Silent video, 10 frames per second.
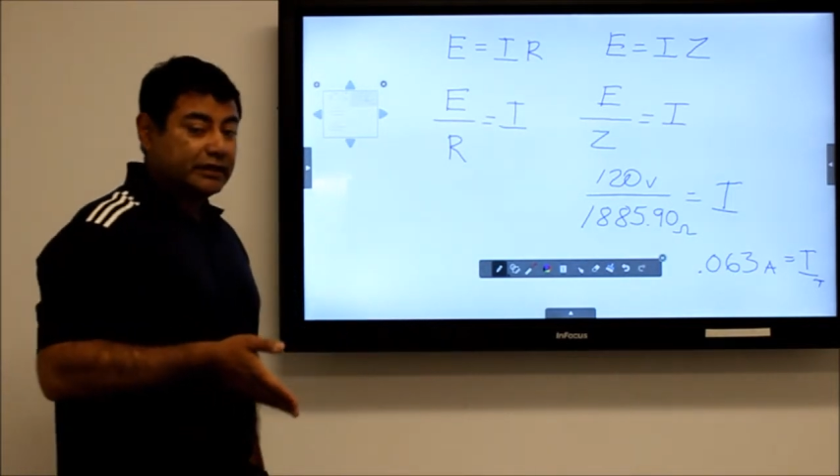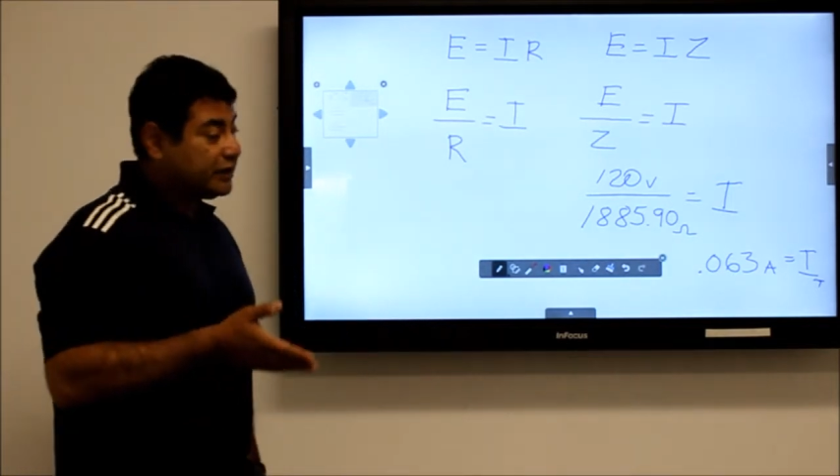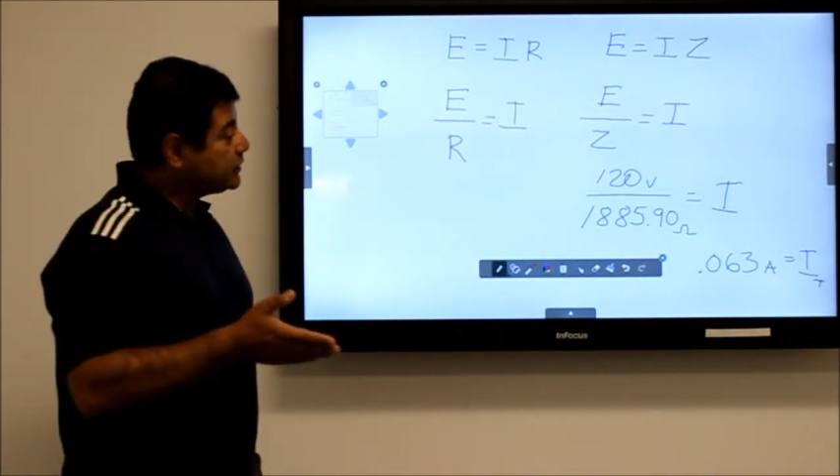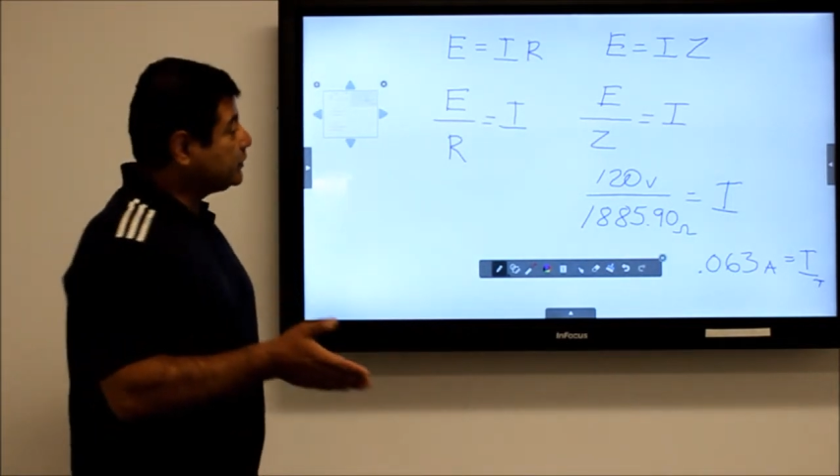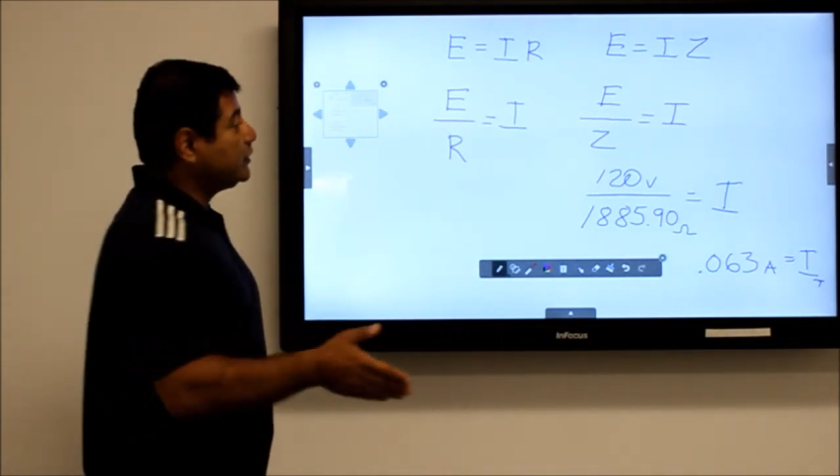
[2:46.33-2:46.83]

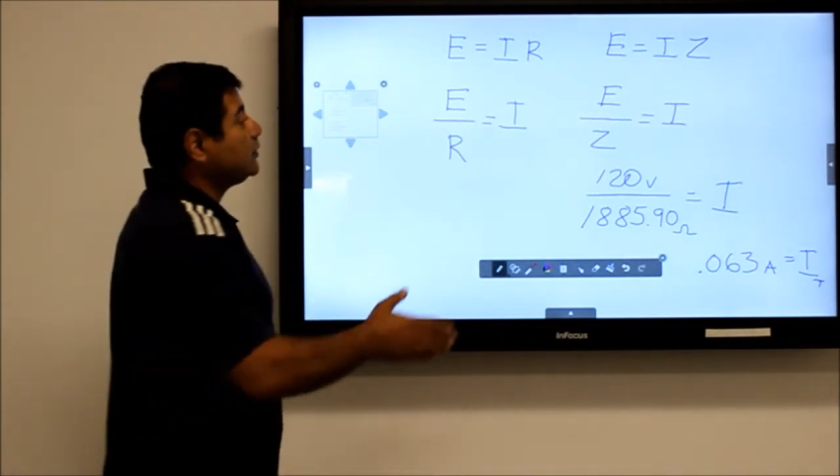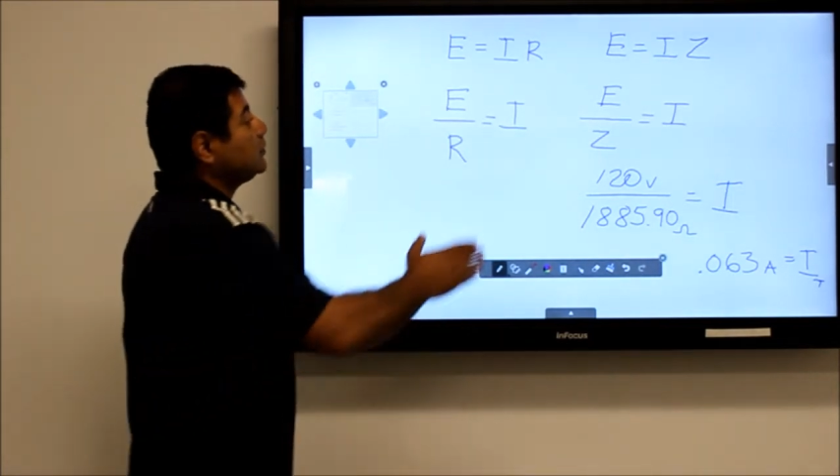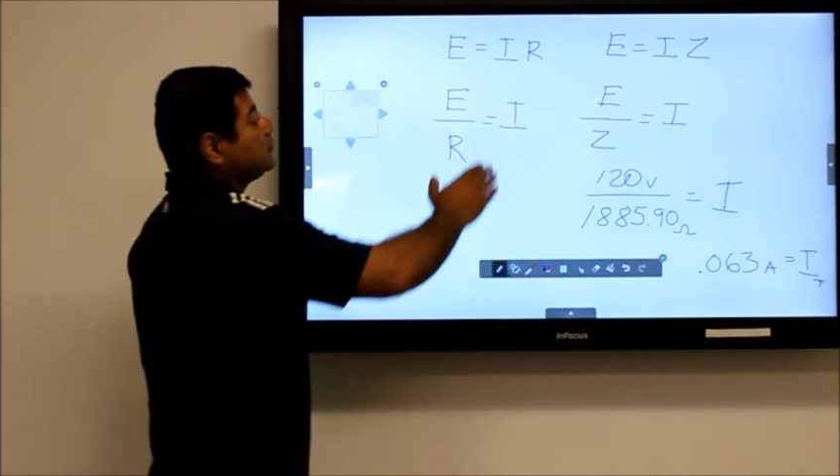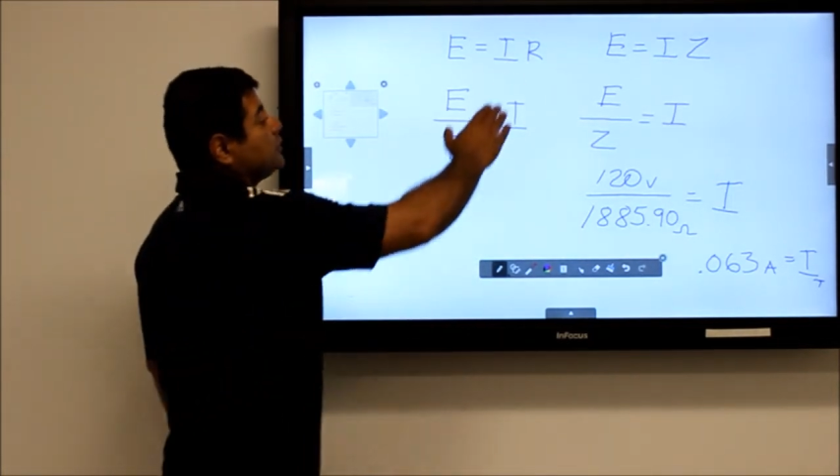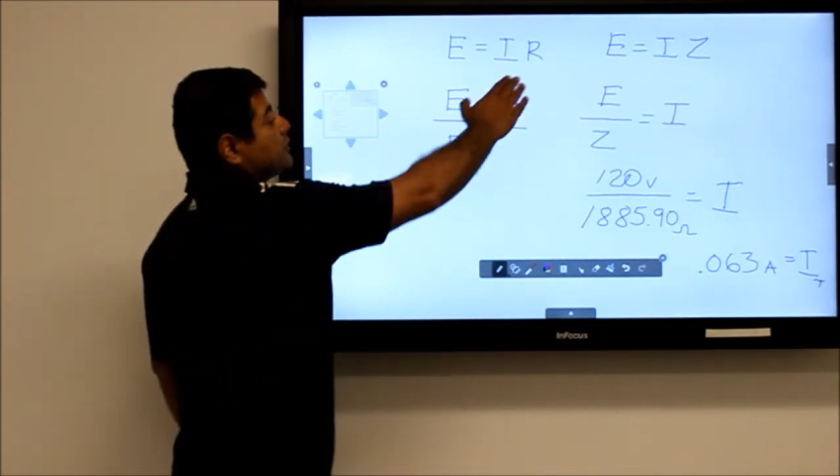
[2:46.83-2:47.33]
It's
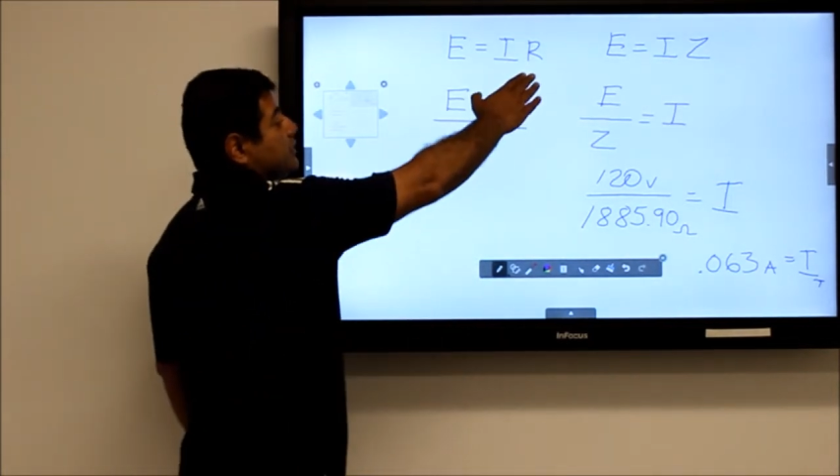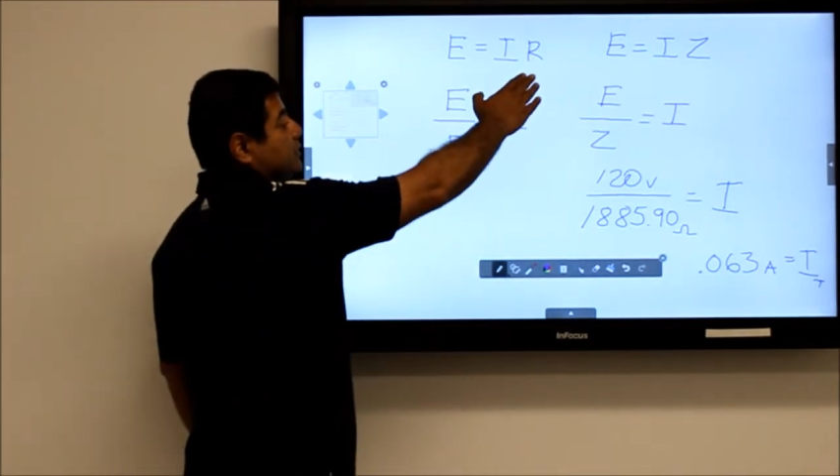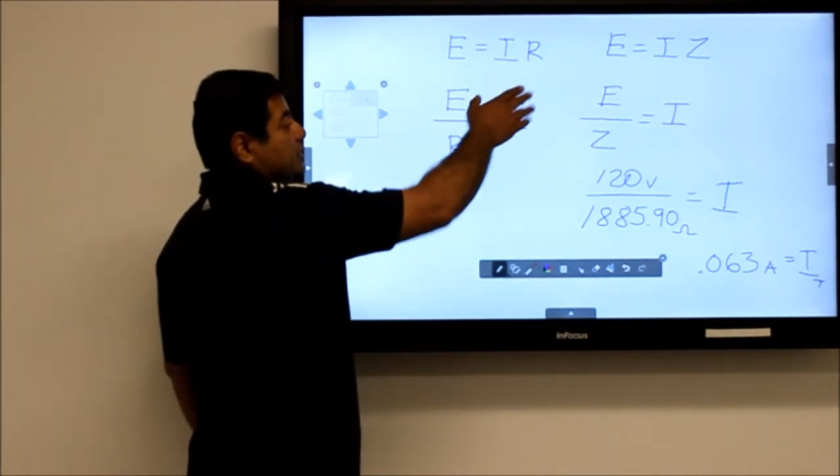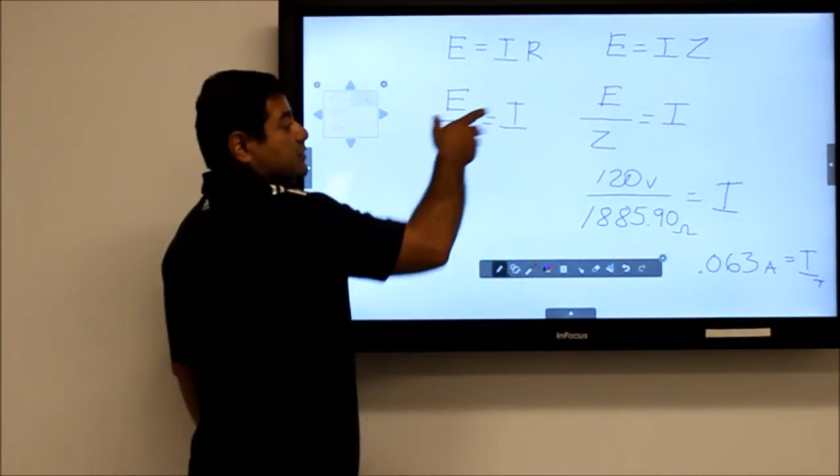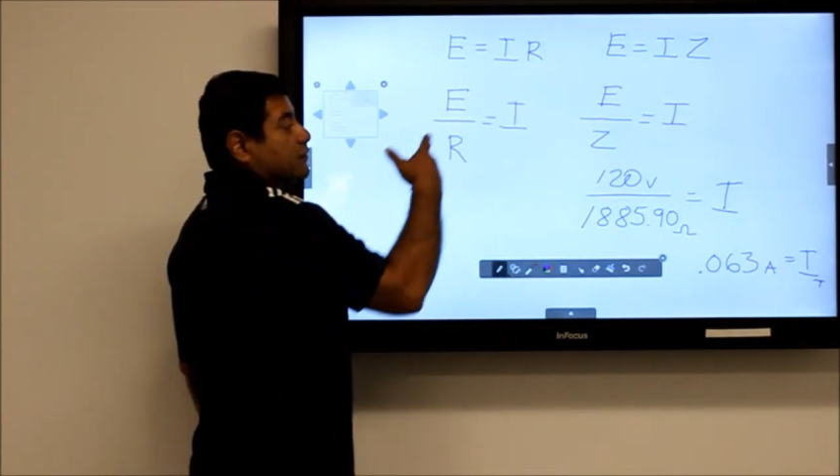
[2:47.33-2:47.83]
still
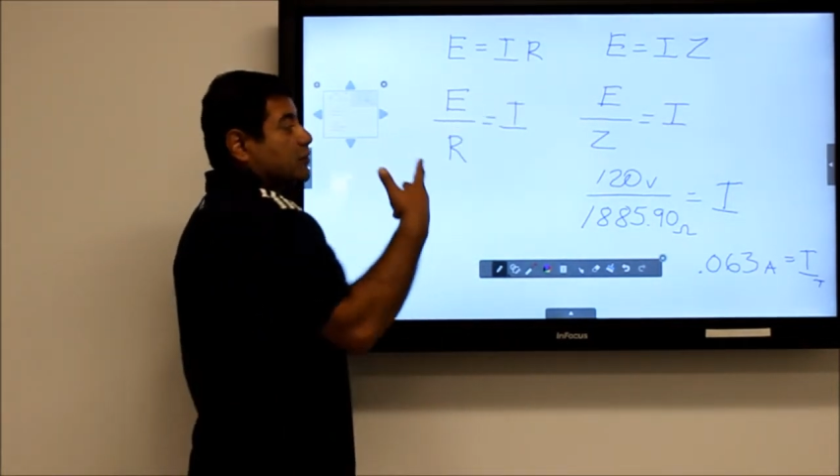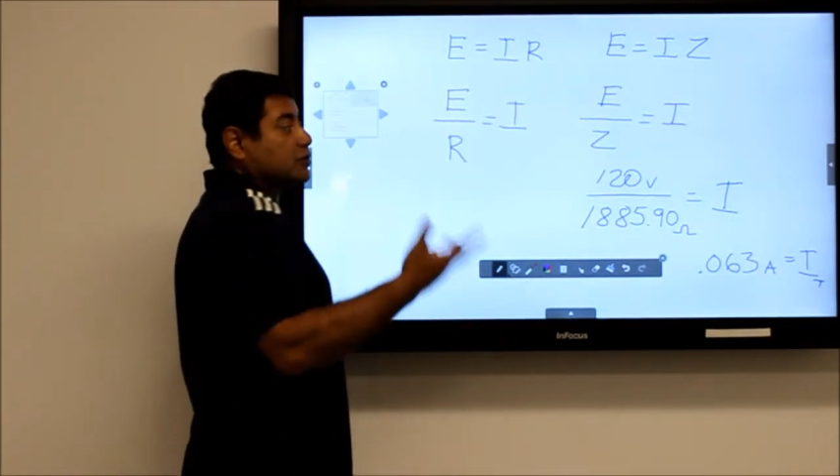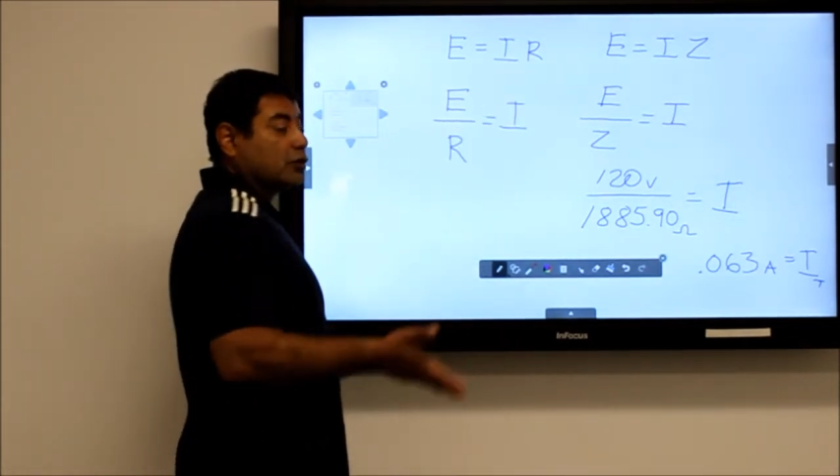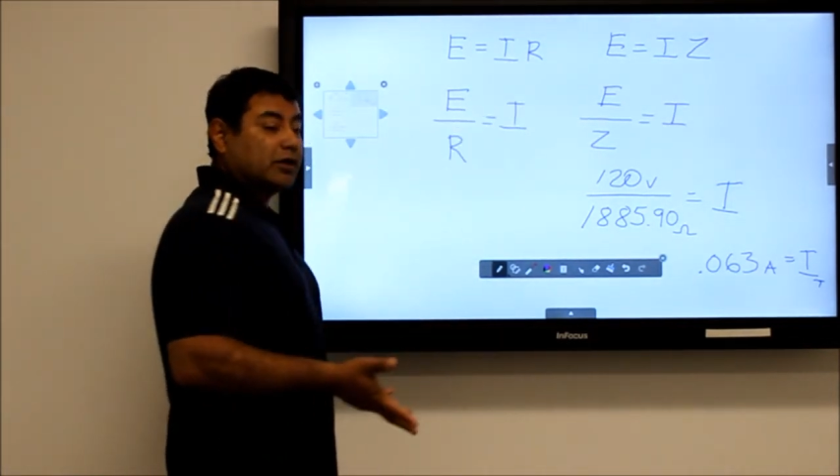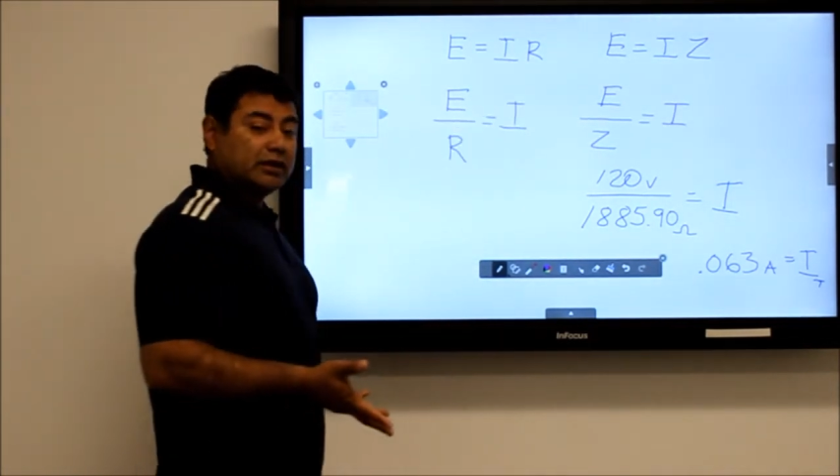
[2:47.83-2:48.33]
resistance for the
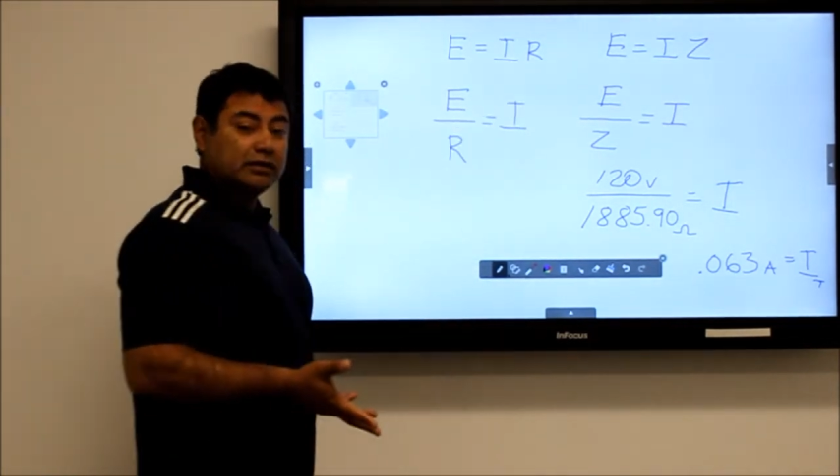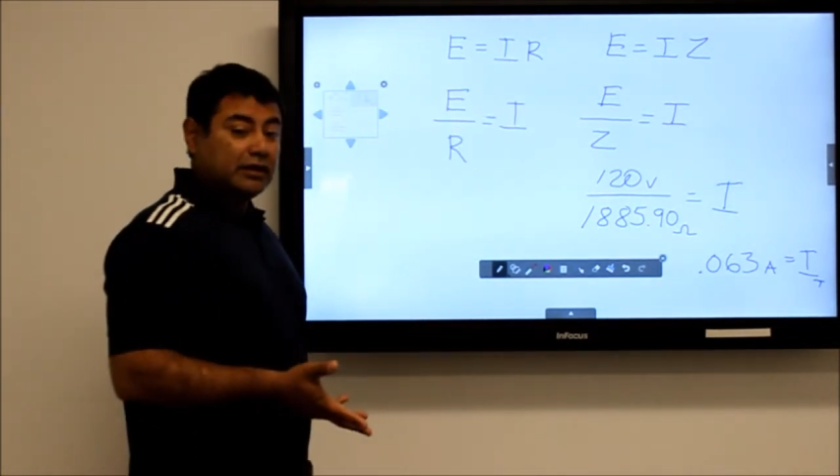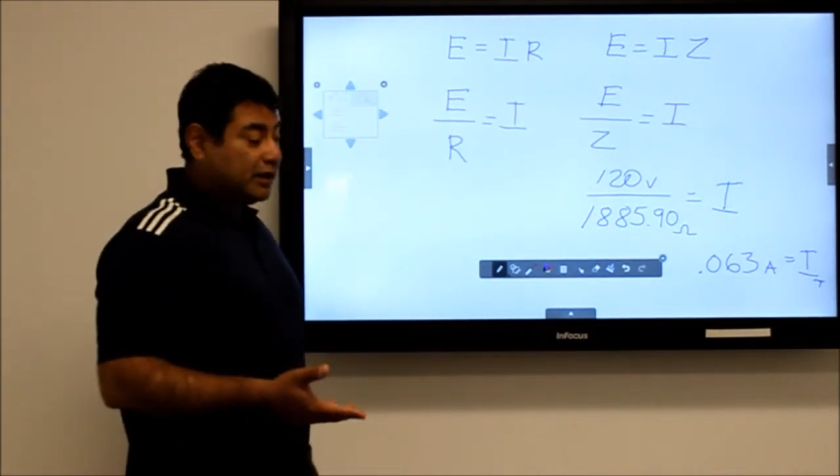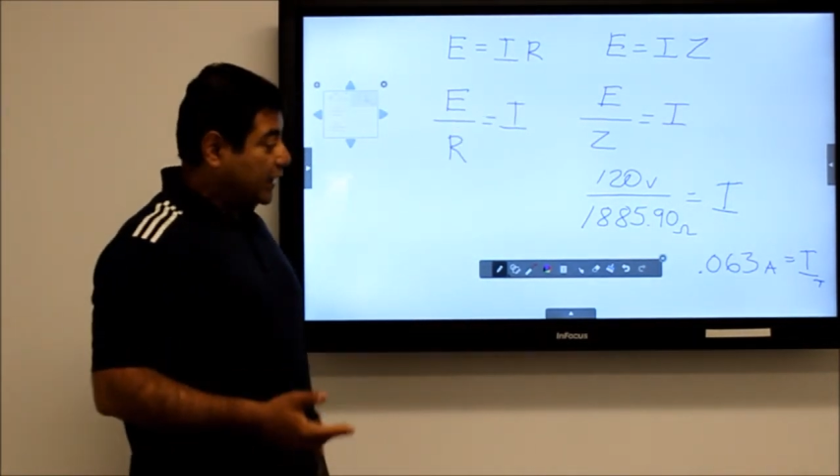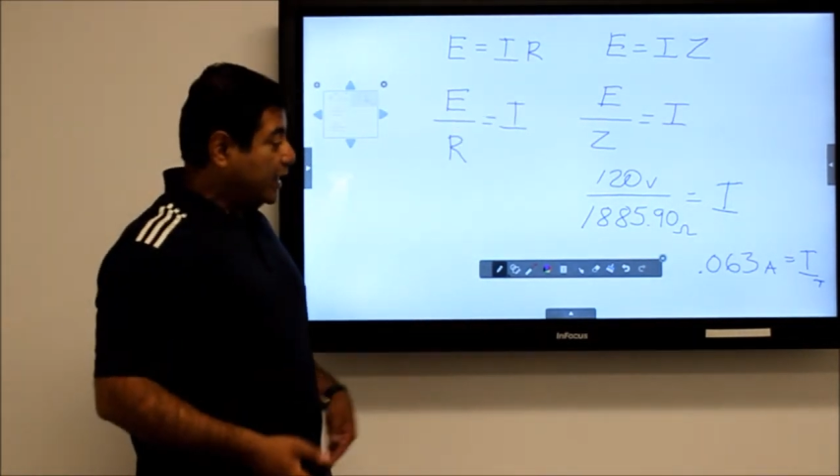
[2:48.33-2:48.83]
circuit,
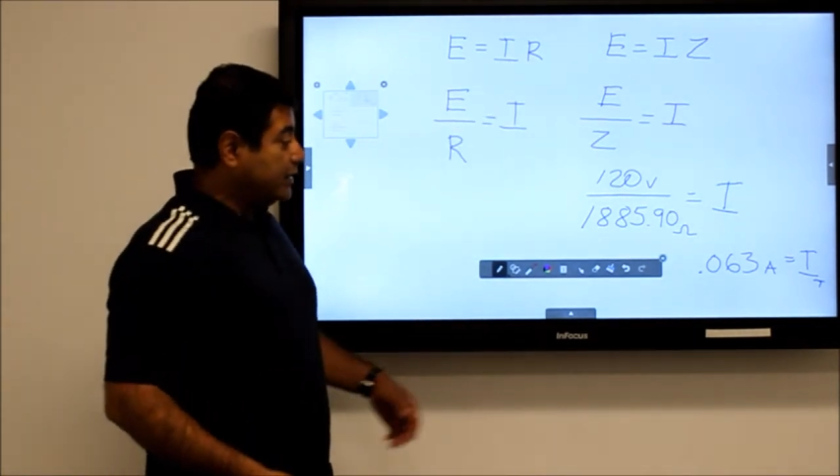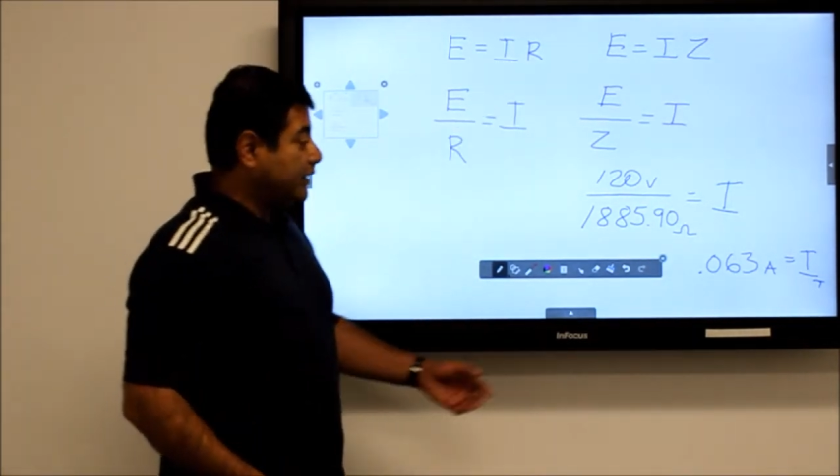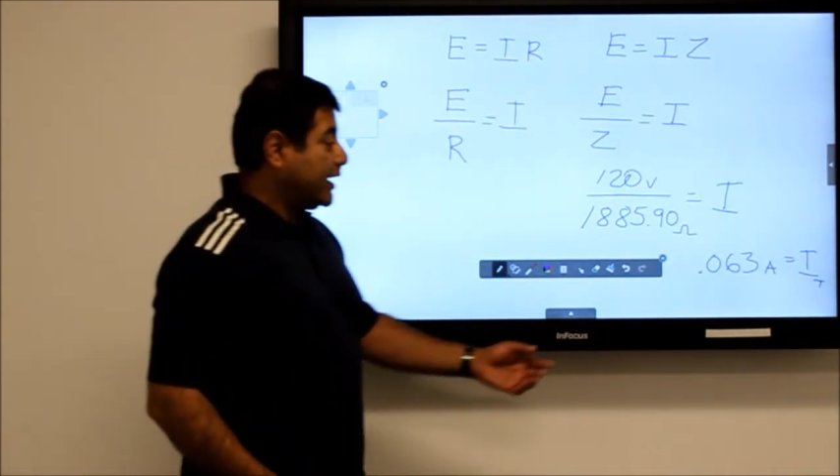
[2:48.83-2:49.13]
and it